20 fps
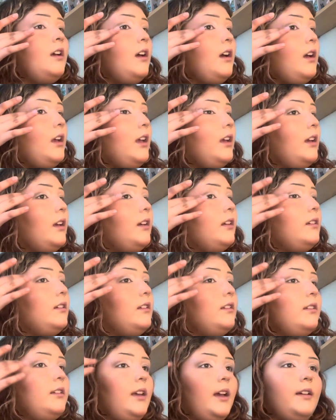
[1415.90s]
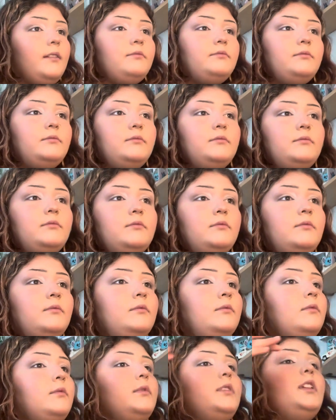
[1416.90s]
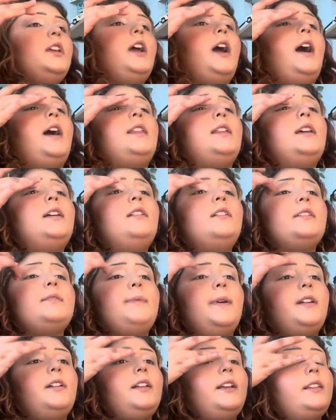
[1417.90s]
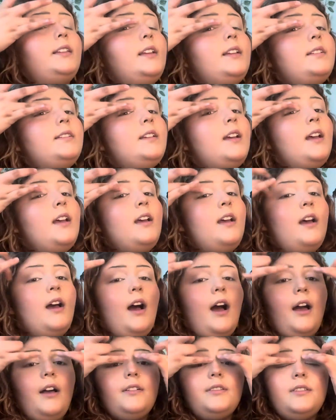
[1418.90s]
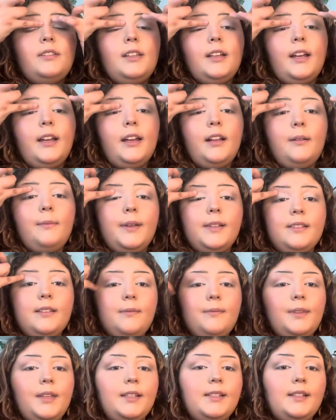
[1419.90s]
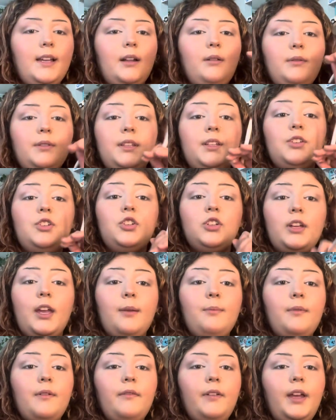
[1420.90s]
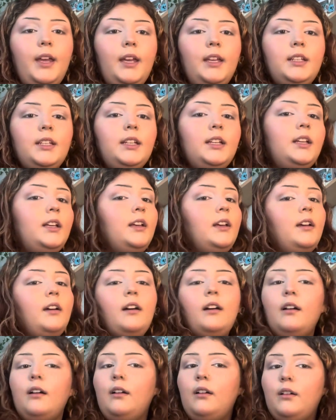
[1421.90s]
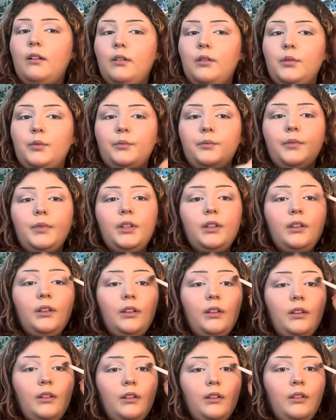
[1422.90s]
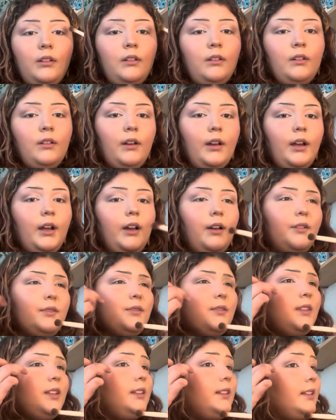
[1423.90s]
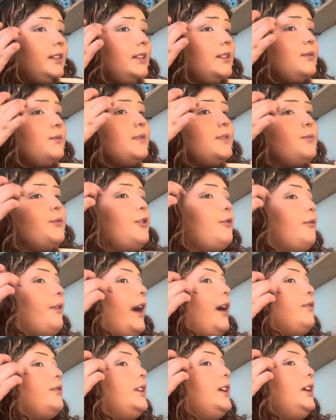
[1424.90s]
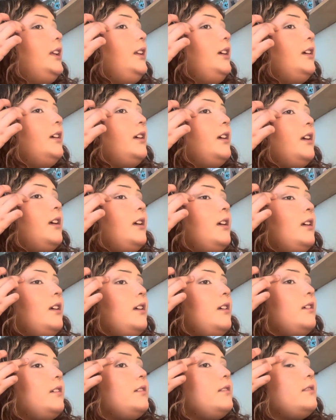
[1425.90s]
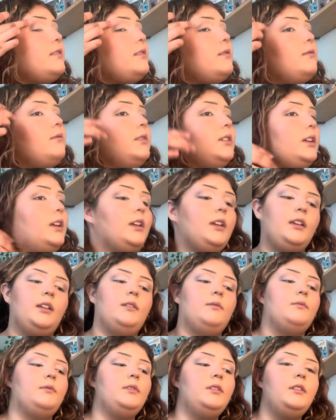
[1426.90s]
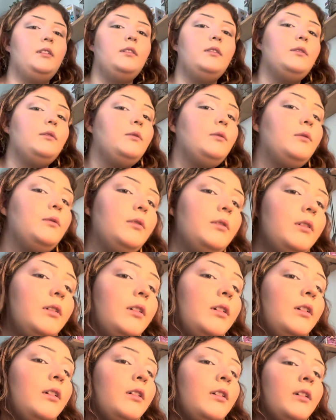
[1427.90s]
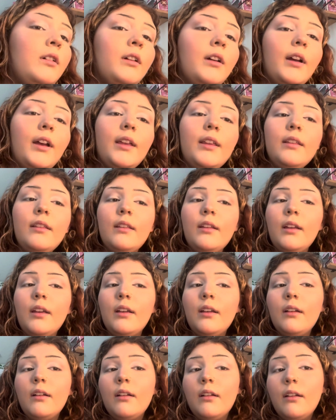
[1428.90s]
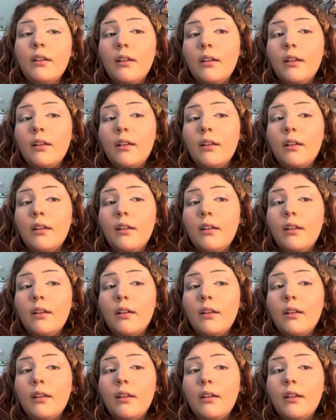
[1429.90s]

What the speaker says: and yeah, I think it looks better like this. I also think I could have messed up this side with the shape of it. I also think that this one's more rounded. So what I am gonna do, I think,